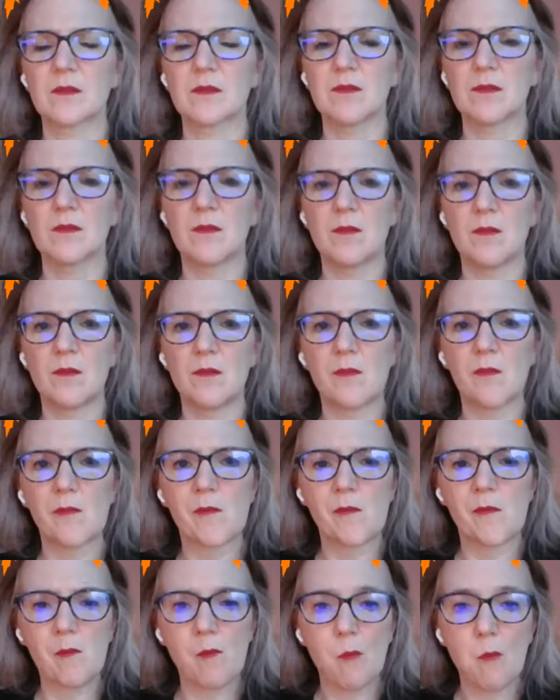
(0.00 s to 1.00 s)

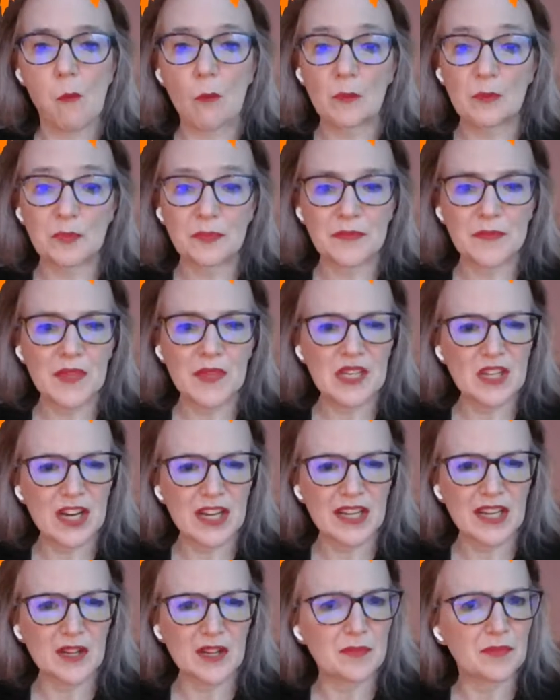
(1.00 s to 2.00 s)
let me
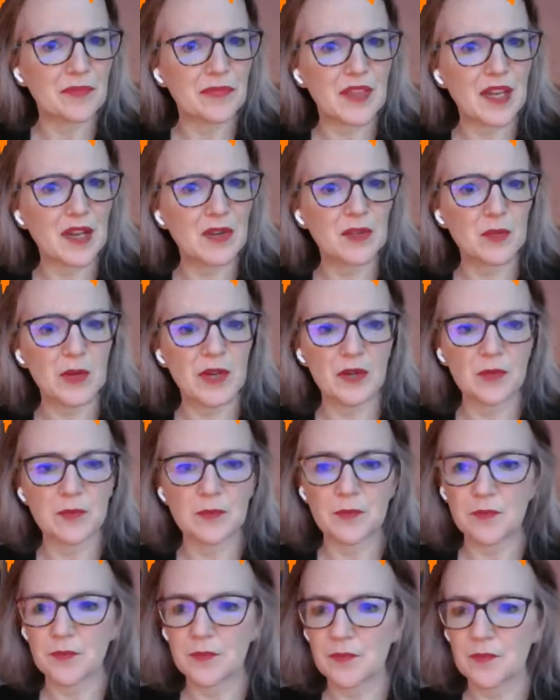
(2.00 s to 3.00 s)
try again. That was weird.